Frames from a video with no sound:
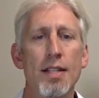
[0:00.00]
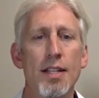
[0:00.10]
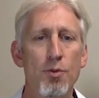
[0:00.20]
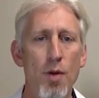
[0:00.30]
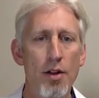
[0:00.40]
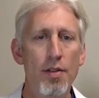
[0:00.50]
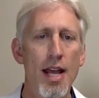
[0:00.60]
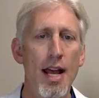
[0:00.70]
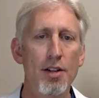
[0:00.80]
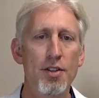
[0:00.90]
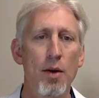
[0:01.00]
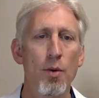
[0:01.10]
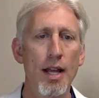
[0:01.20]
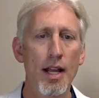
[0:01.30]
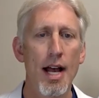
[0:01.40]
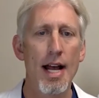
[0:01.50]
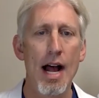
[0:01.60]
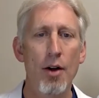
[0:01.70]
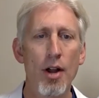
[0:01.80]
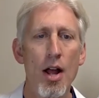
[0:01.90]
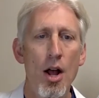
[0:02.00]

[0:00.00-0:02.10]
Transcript: sits right on the edge that we can cut out.